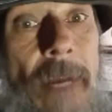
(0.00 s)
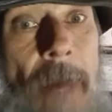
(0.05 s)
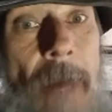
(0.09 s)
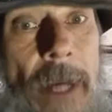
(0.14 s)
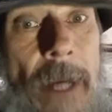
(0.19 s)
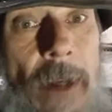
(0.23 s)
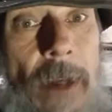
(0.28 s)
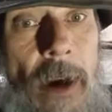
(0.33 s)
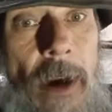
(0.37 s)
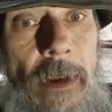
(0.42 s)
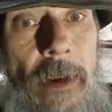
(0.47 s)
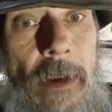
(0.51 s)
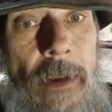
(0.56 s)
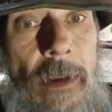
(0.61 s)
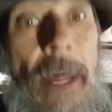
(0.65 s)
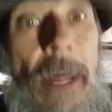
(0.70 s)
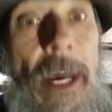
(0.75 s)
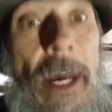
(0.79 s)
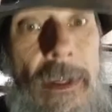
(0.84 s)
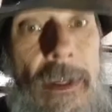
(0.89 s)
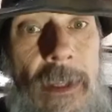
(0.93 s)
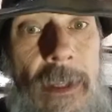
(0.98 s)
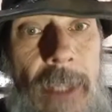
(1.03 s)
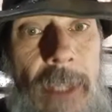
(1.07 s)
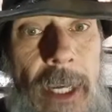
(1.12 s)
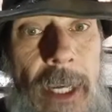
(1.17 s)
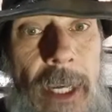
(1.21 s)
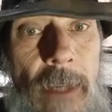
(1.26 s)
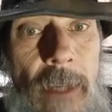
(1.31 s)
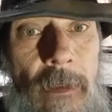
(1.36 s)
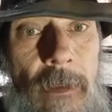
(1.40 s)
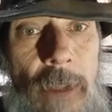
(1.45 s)
my daughter, that is
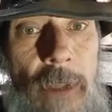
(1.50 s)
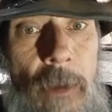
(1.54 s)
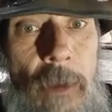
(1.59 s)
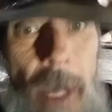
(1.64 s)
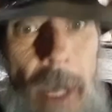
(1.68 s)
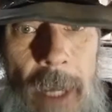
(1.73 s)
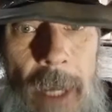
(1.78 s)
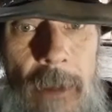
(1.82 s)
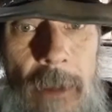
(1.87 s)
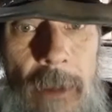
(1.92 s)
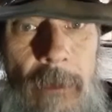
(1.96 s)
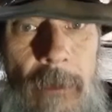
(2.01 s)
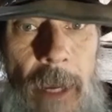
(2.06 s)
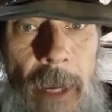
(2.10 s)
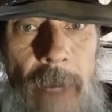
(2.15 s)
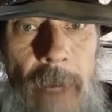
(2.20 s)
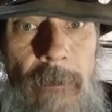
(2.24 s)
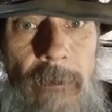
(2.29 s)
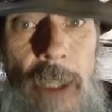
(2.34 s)
illegal. You can't do that.